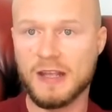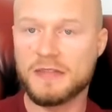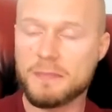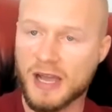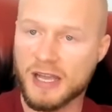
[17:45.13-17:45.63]

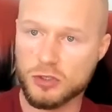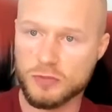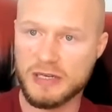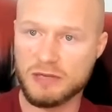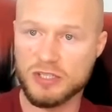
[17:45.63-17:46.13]
they might
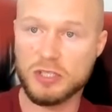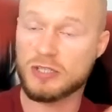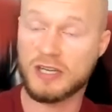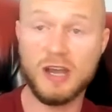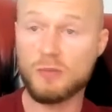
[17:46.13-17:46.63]
just be
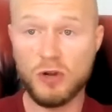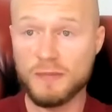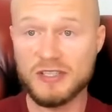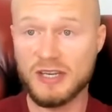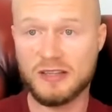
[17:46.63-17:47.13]
reduced. I can't
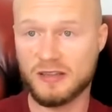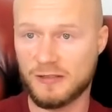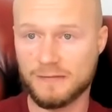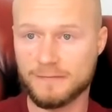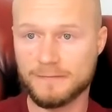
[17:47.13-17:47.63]
promise anything.
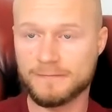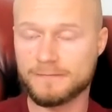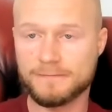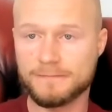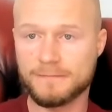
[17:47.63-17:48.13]

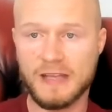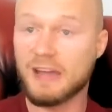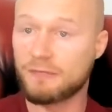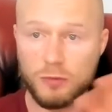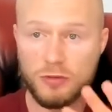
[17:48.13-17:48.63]

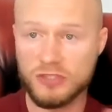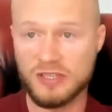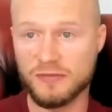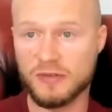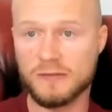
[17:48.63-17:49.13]
Everyone's
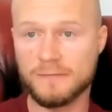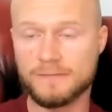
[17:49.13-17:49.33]
different.